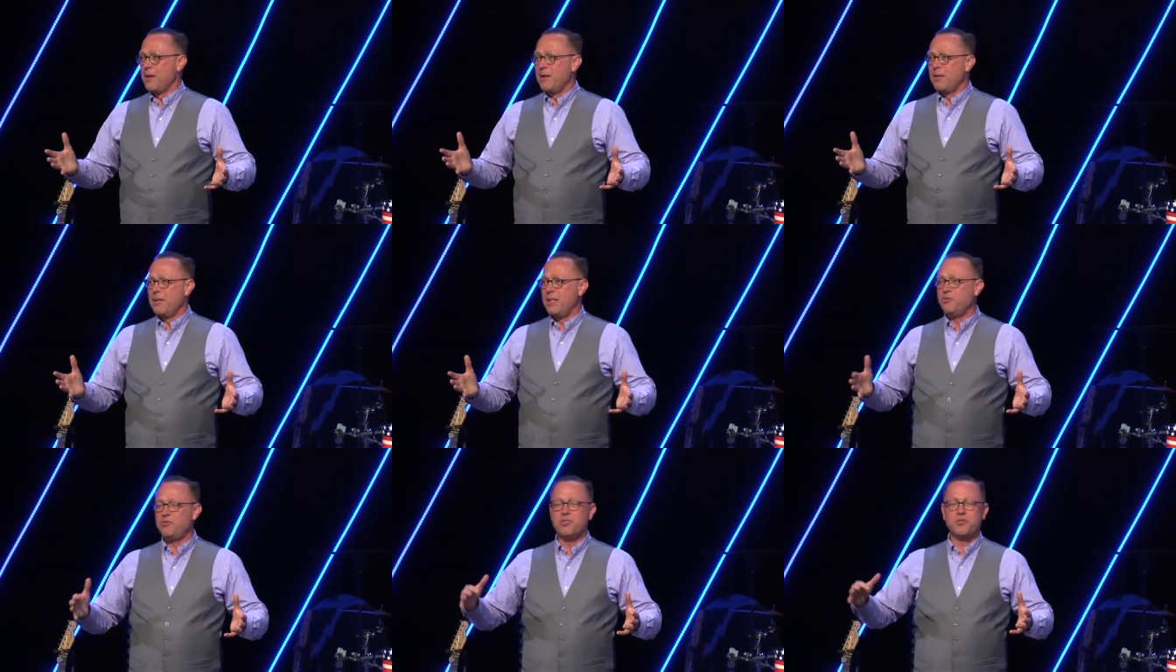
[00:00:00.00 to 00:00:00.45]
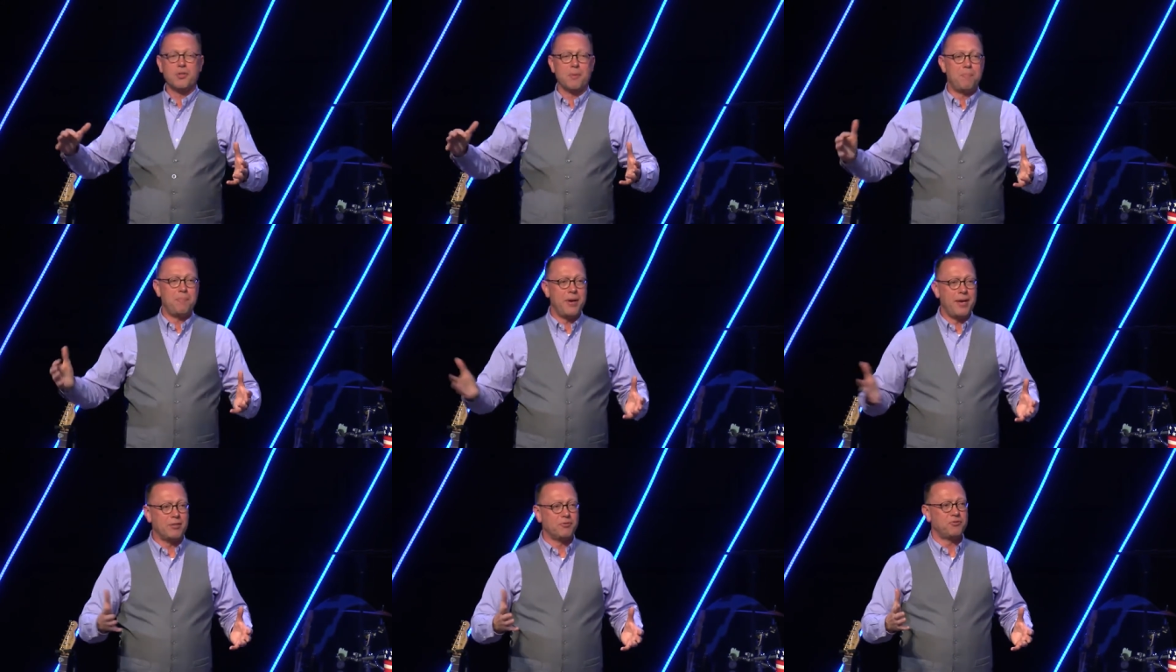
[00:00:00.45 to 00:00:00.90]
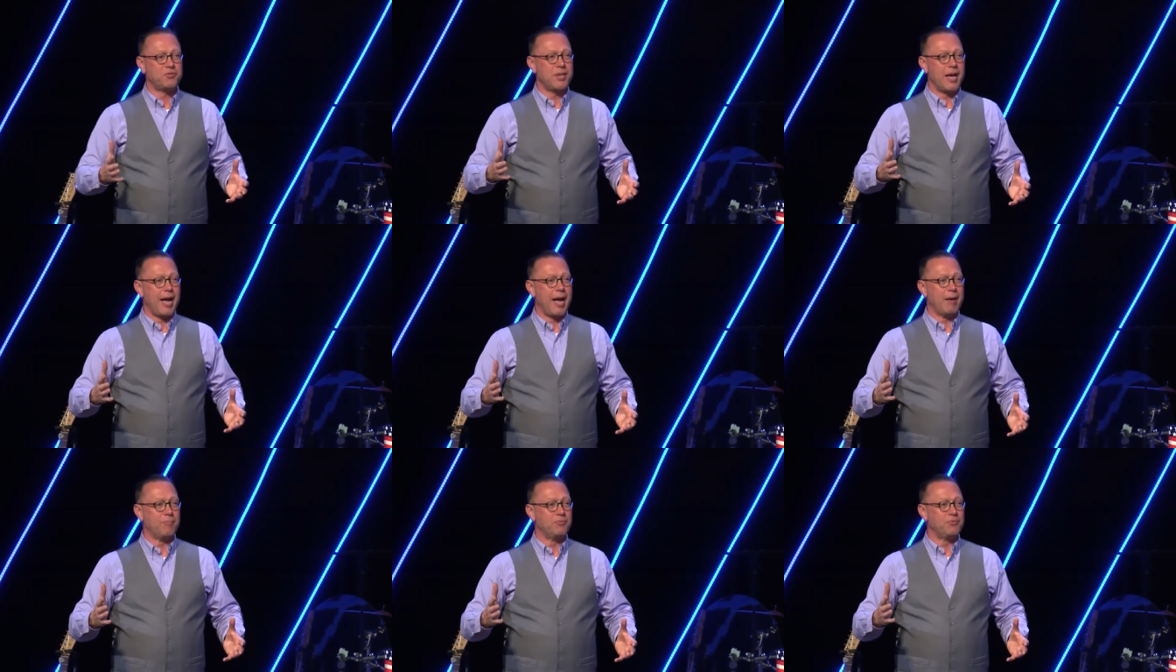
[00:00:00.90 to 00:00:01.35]
This is the pit
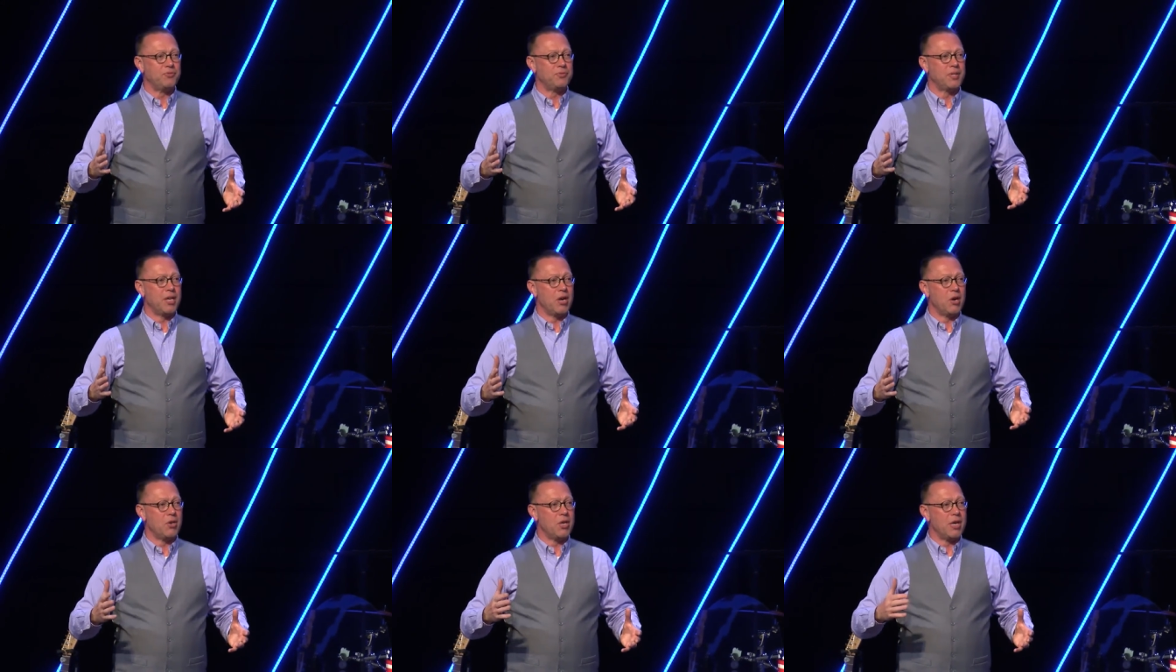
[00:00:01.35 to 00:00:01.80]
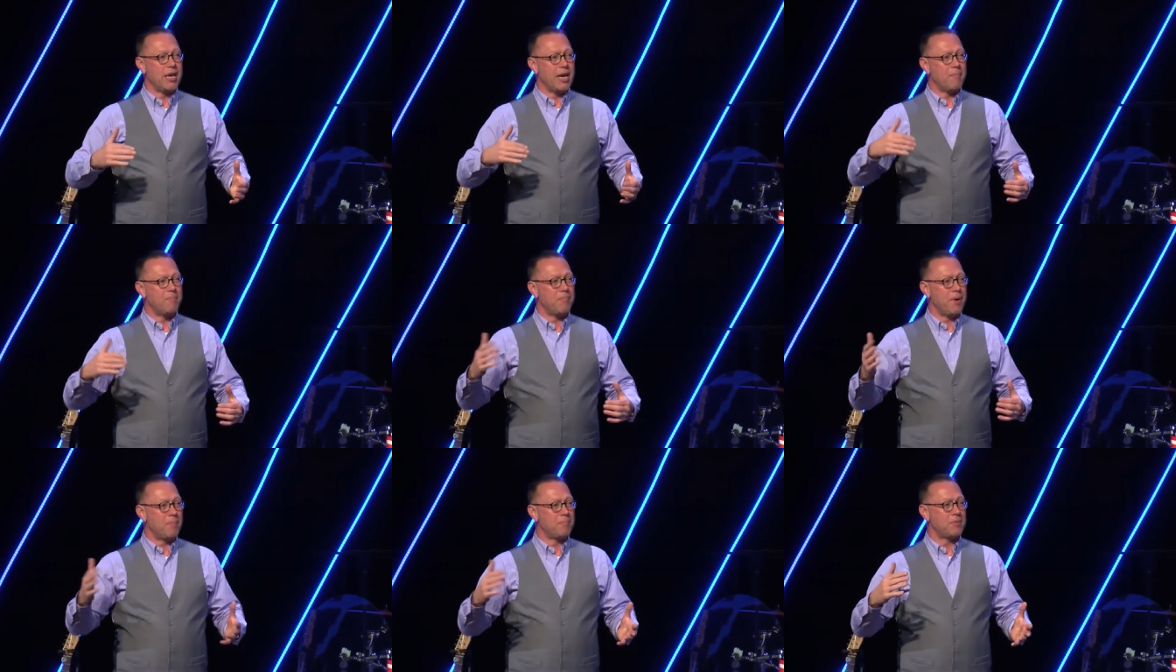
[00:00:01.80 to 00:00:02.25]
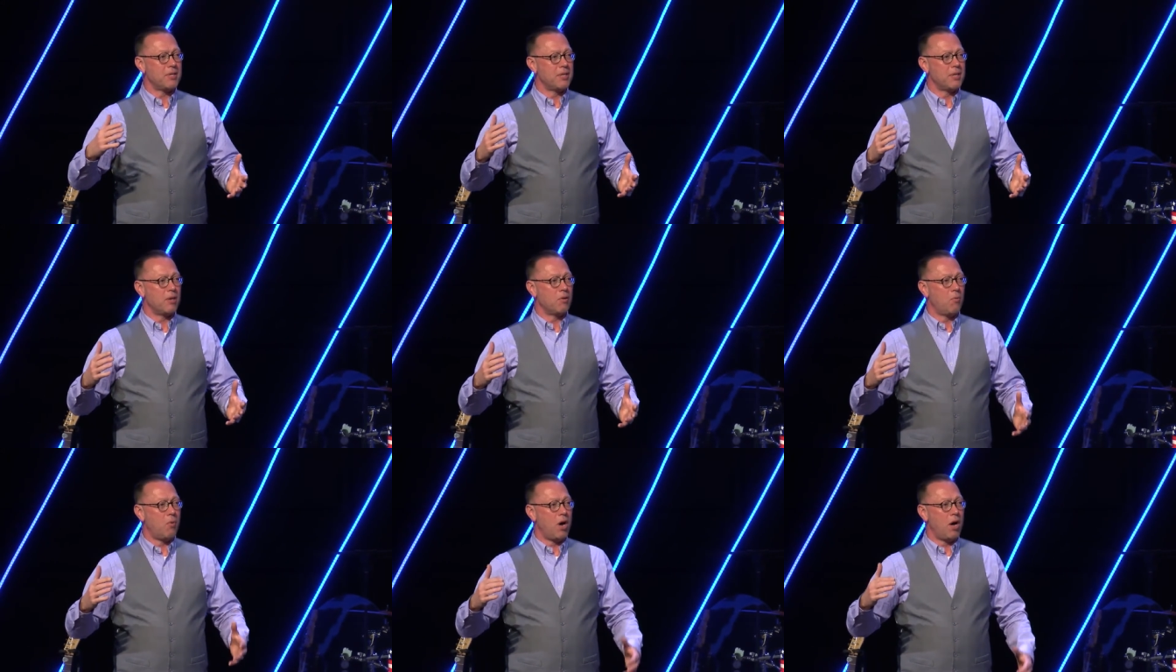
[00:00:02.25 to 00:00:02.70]
stops. You know, you get bumped into
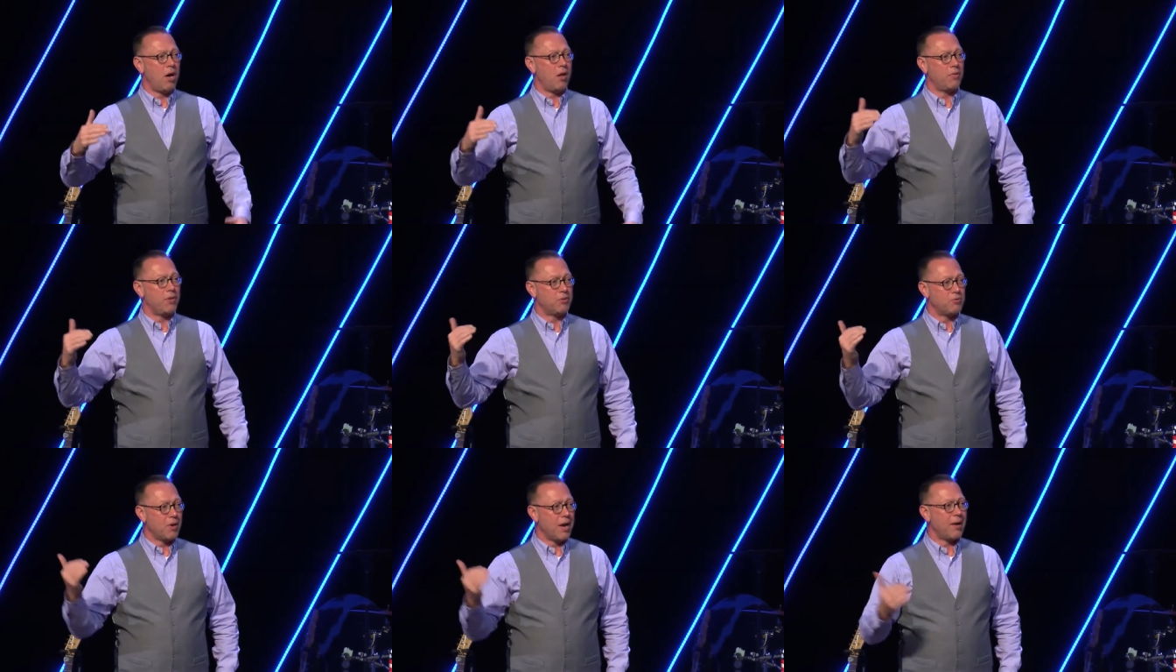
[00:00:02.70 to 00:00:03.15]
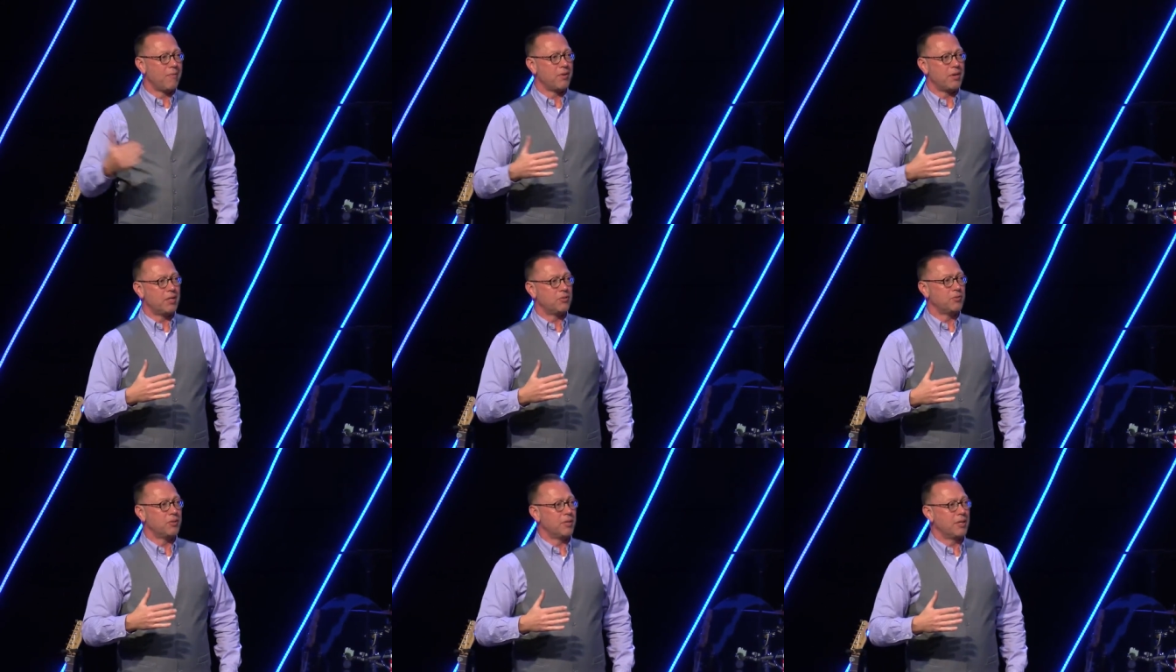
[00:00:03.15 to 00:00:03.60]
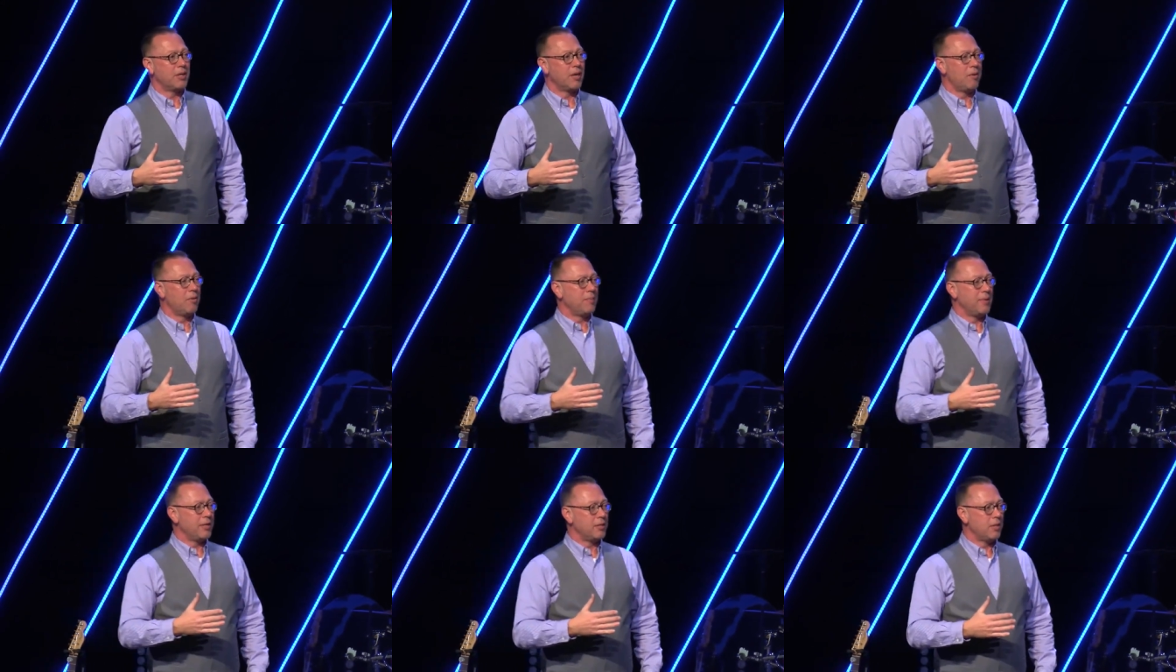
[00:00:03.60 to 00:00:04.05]
the wall, the driver doesn't
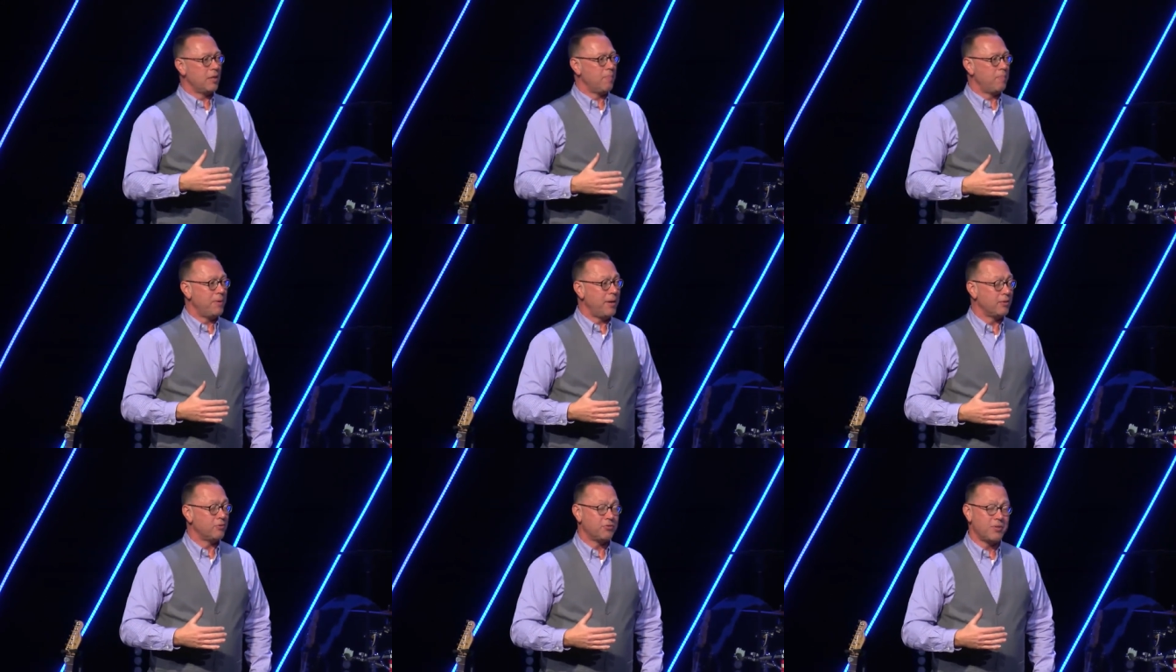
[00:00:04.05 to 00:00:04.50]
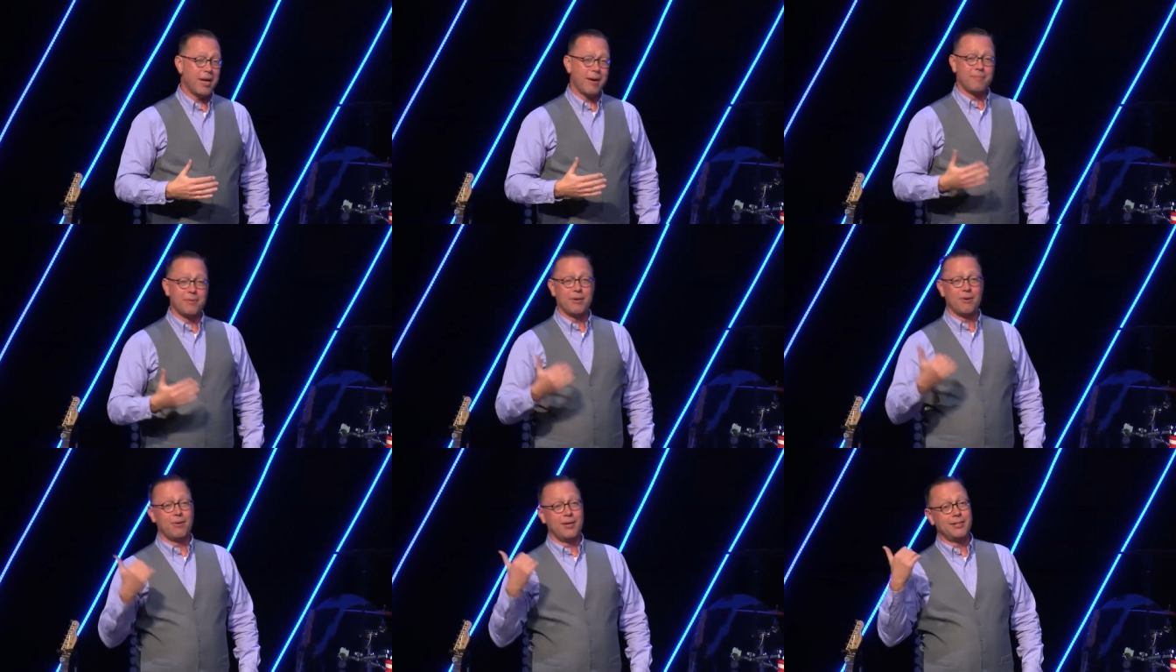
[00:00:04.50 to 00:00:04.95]
come into the pit stop and go,